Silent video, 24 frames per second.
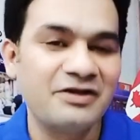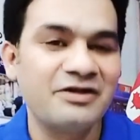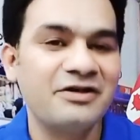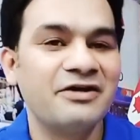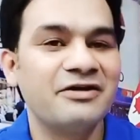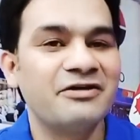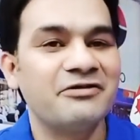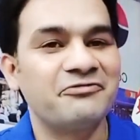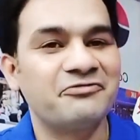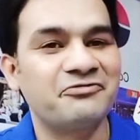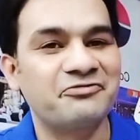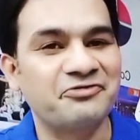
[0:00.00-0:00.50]

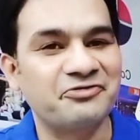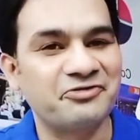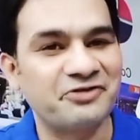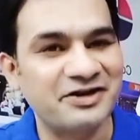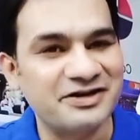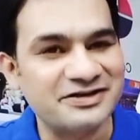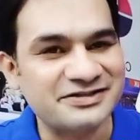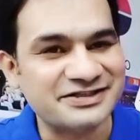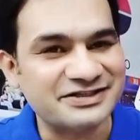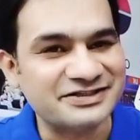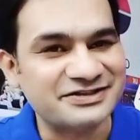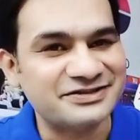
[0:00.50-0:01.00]

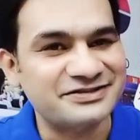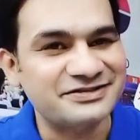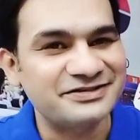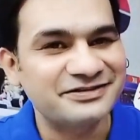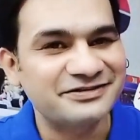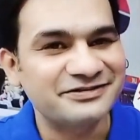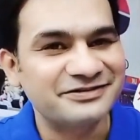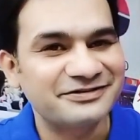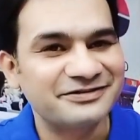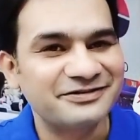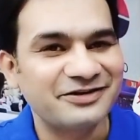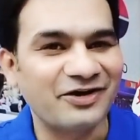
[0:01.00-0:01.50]
First
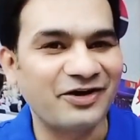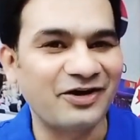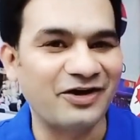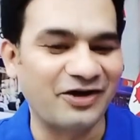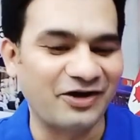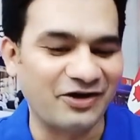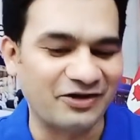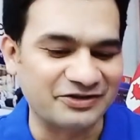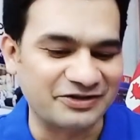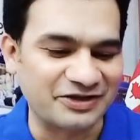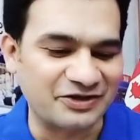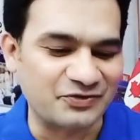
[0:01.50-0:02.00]

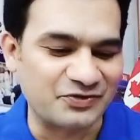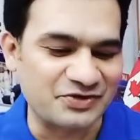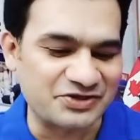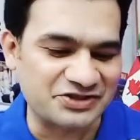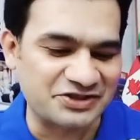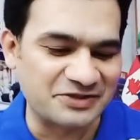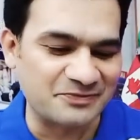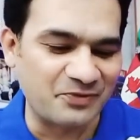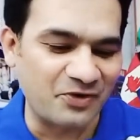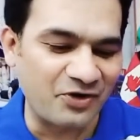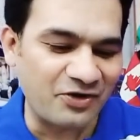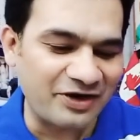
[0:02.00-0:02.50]
on the
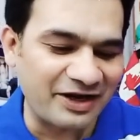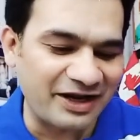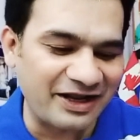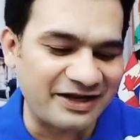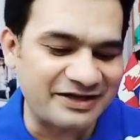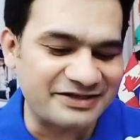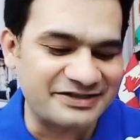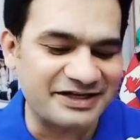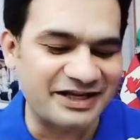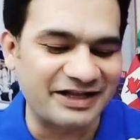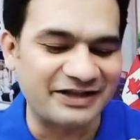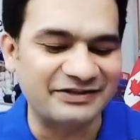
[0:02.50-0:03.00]
question
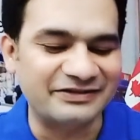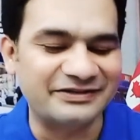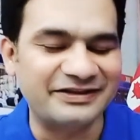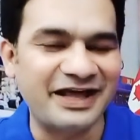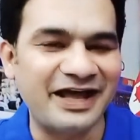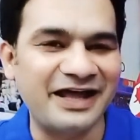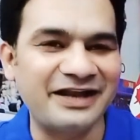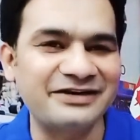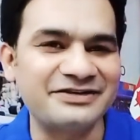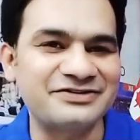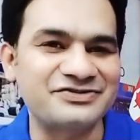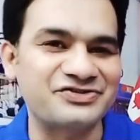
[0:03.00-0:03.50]
booklet and
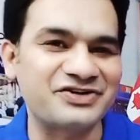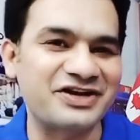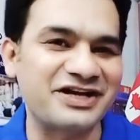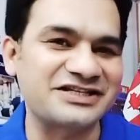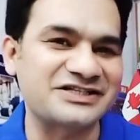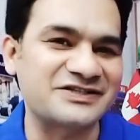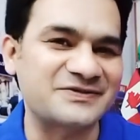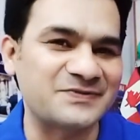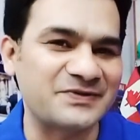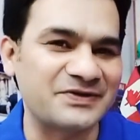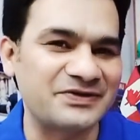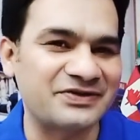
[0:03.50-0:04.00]
then
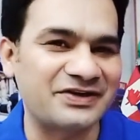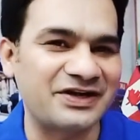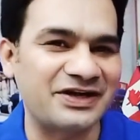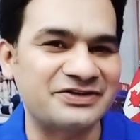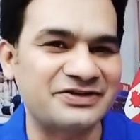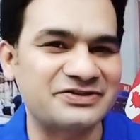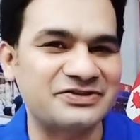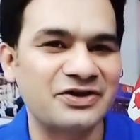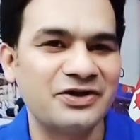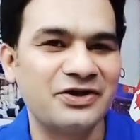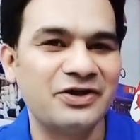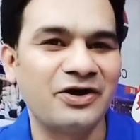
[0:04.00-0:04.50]
transfer
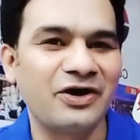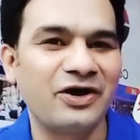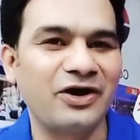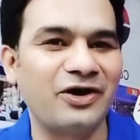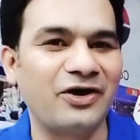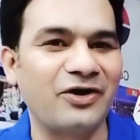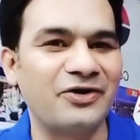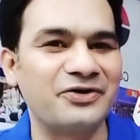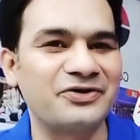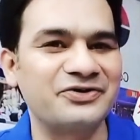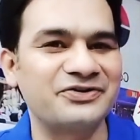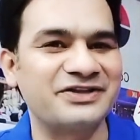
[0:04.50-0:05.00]
it
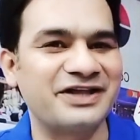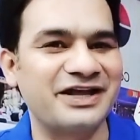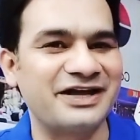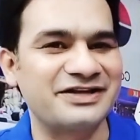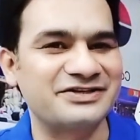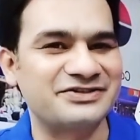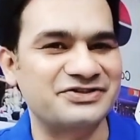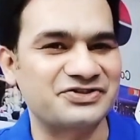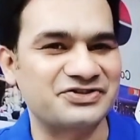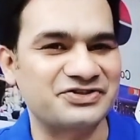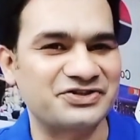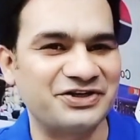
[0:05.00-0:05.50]
onto the
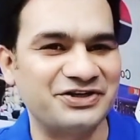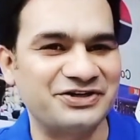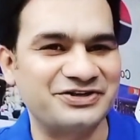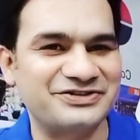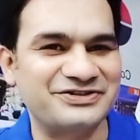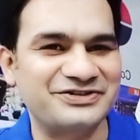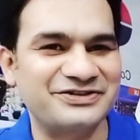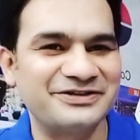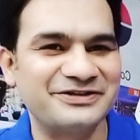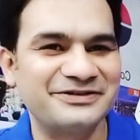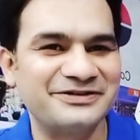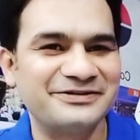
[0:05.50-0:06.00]
answer
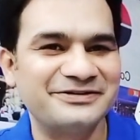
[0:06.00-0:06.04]
sheet.